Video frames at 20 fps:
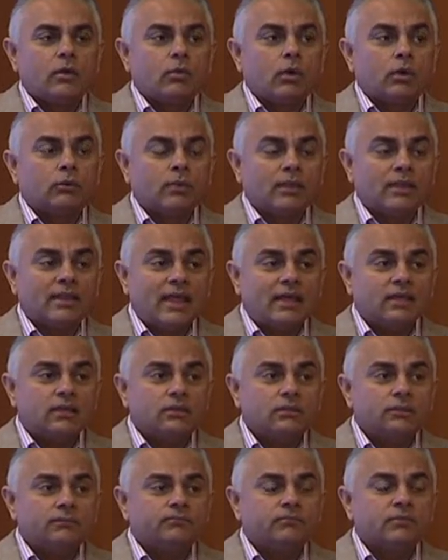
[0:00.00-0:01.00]
What will that
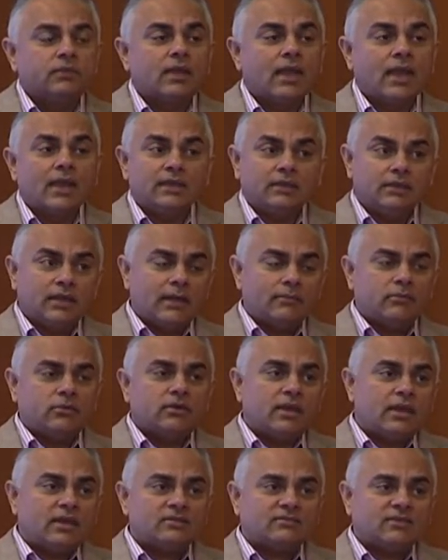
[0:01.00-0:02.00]
do? Anytime you
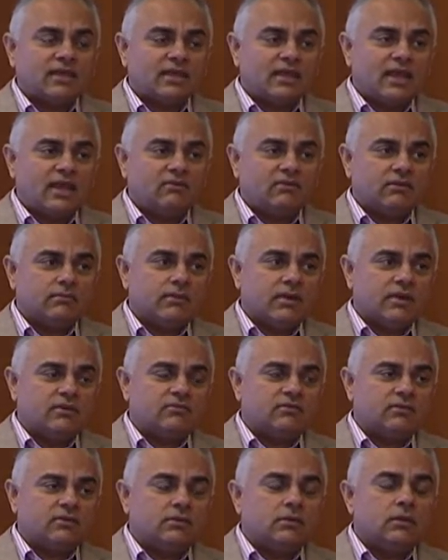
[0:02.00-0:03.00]
take a psychiatric
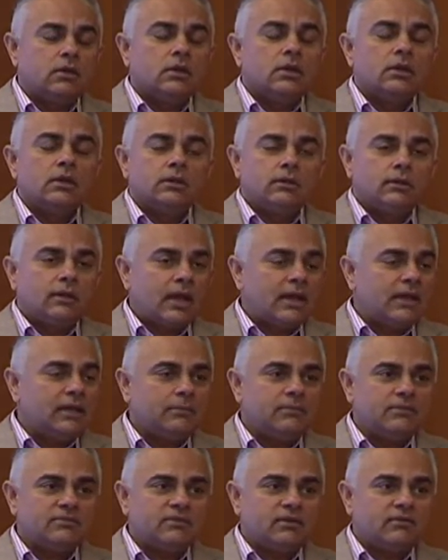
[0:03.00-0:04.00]
medicine,
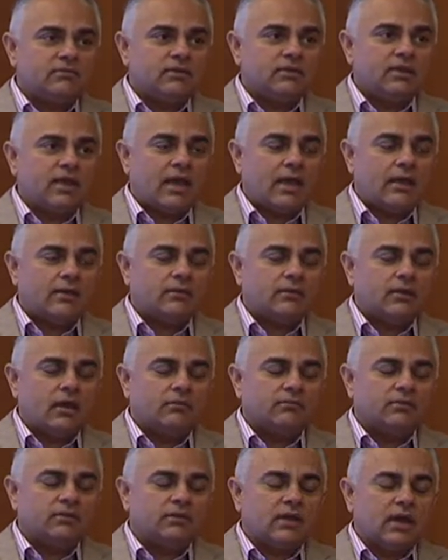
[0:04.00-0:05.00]
90%
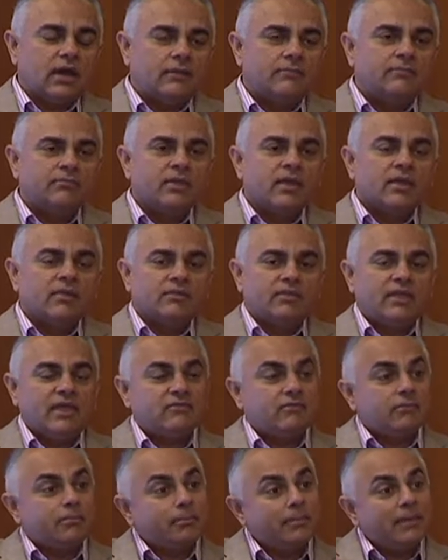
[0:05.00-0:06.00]
of the time, they
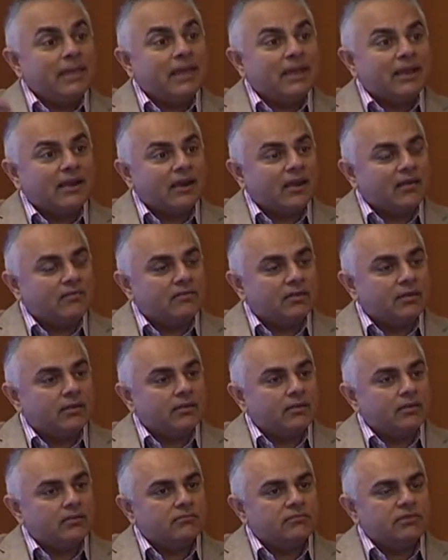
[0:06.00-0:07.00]
have a peak
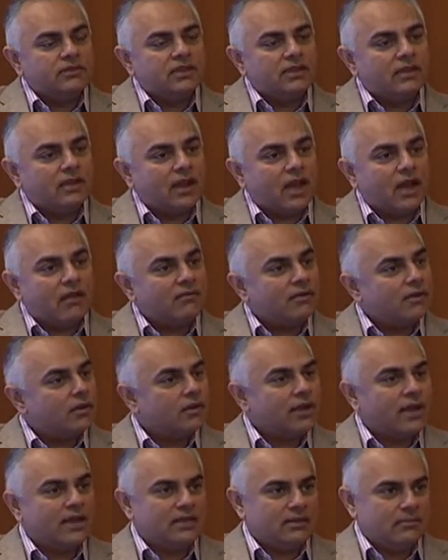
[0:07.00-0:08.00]
level within an hour
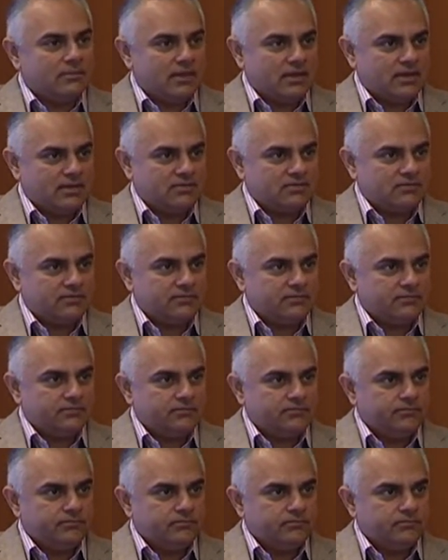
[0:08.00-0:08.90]
or 90 minutes.